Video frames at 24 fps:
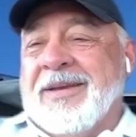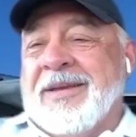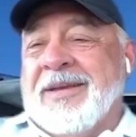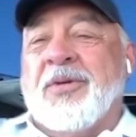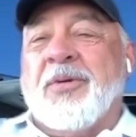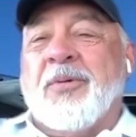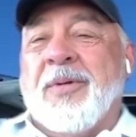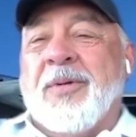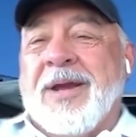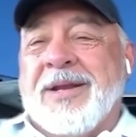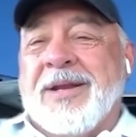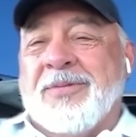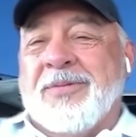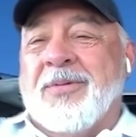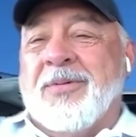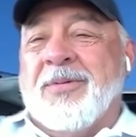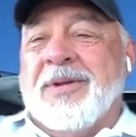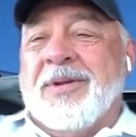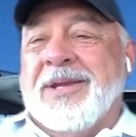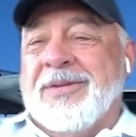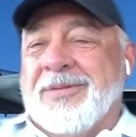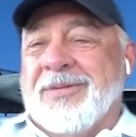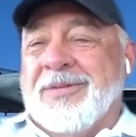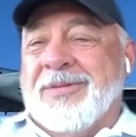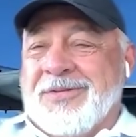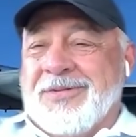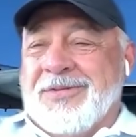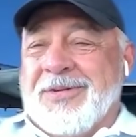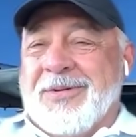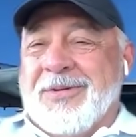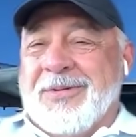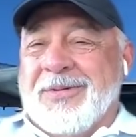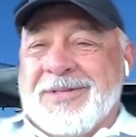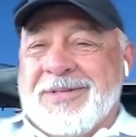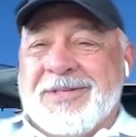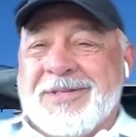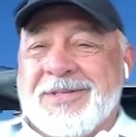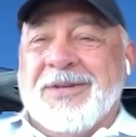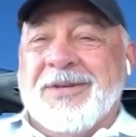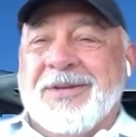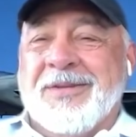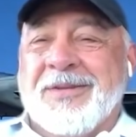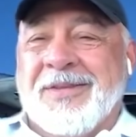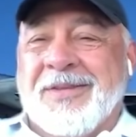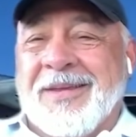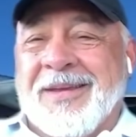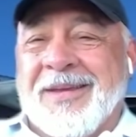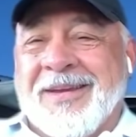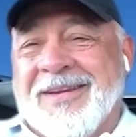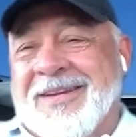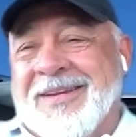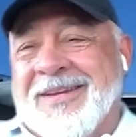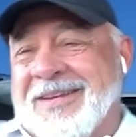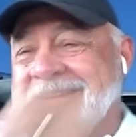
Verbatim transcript: incorrect one either, so it's okay. A good thing.